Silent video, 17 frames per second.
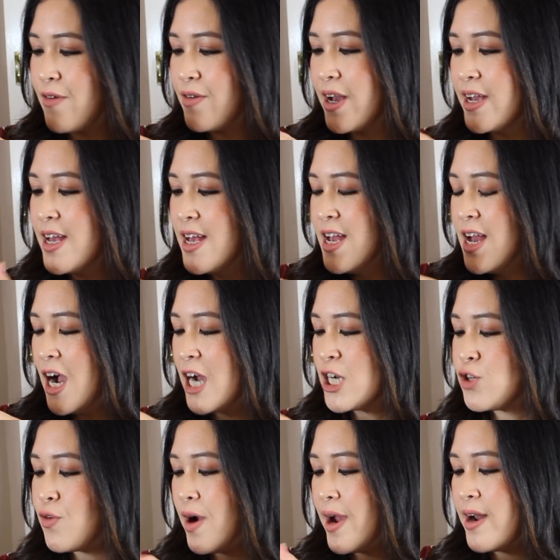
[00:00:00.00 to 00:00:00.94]
and I
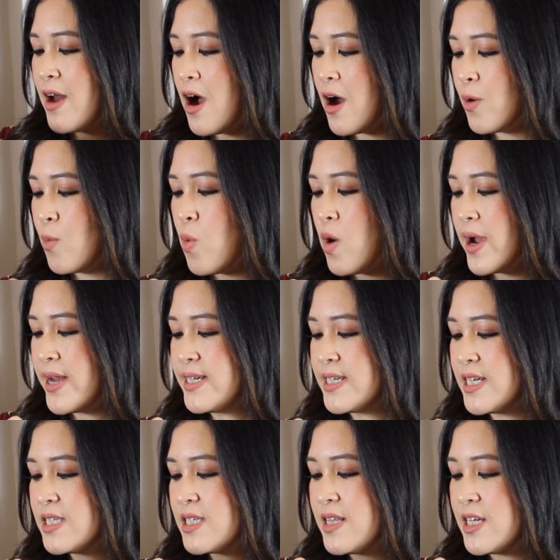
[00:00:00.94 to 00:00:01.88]
try and unwind
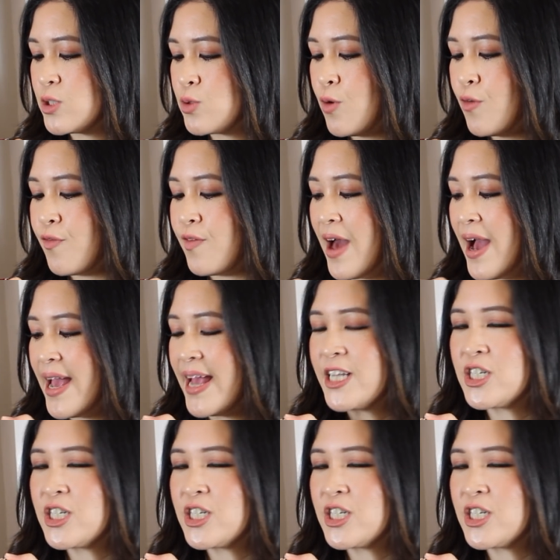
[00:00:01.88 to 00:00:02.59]
it so that it's all flat,